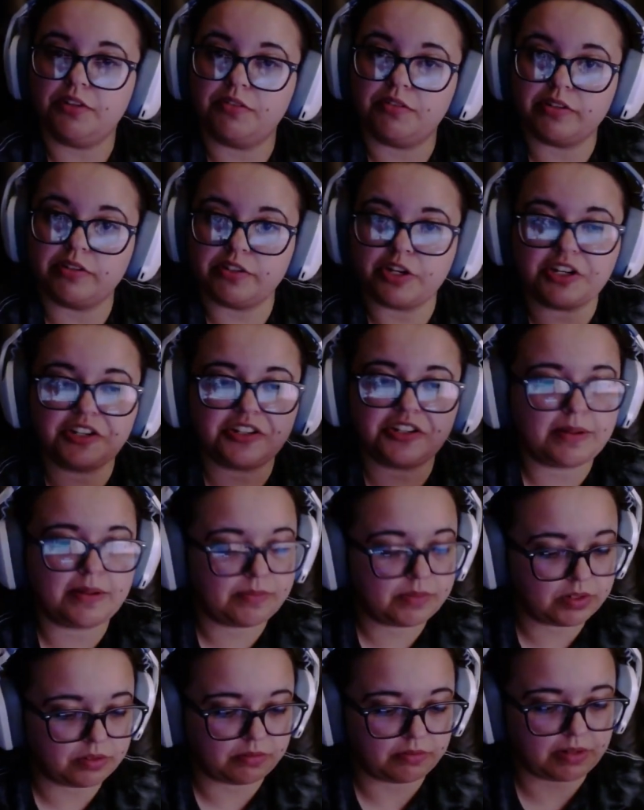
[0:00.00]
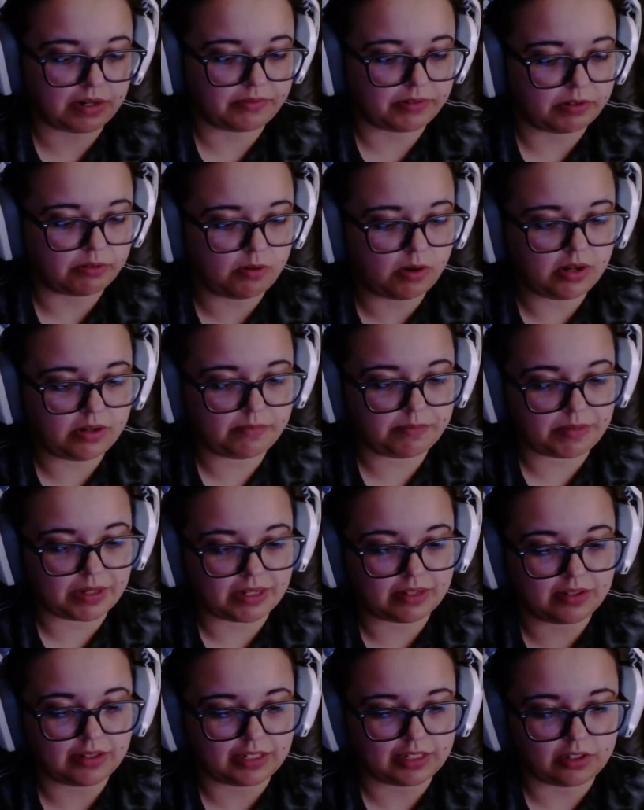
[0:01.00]
You can change them to whatever you want by
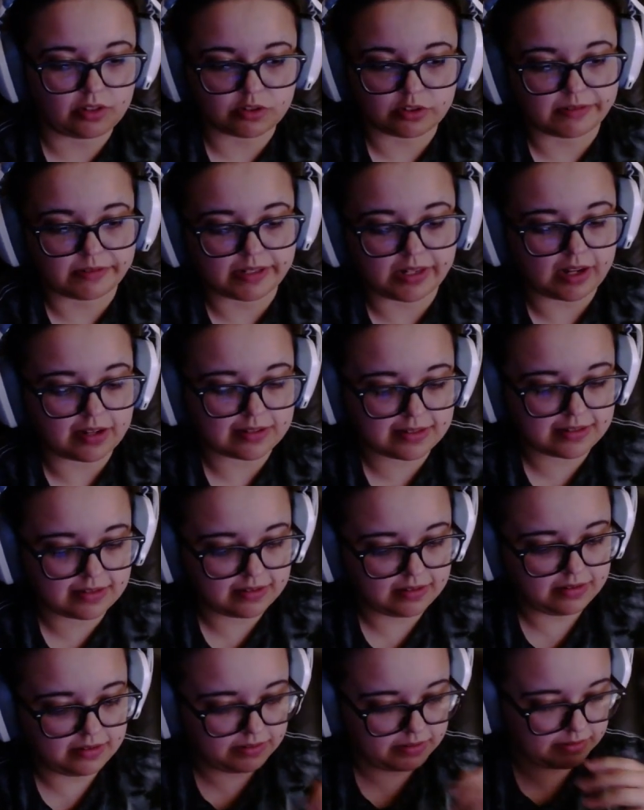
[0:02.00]
clicking those three dots.